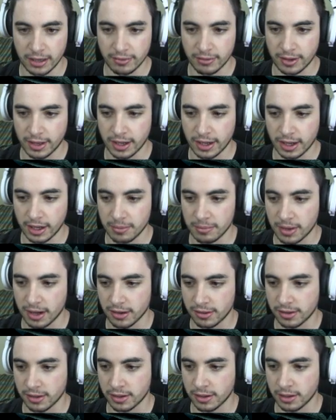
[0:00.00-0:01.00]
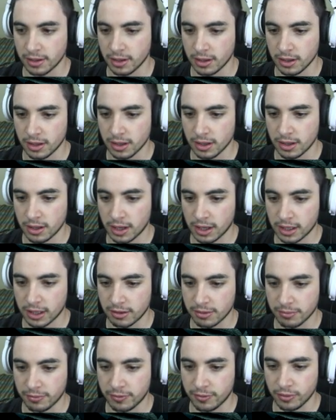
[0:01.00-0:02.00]
didn't even get any medicine. I
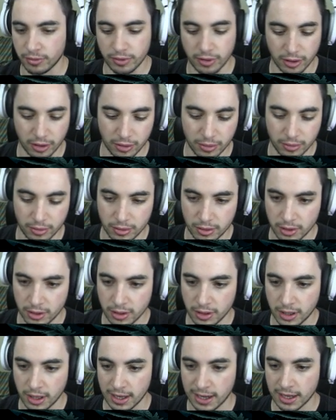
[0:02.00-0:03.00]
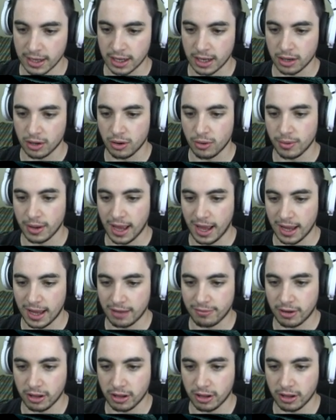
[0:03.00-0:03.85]
got some food, though. And I got... Oh, yeah, I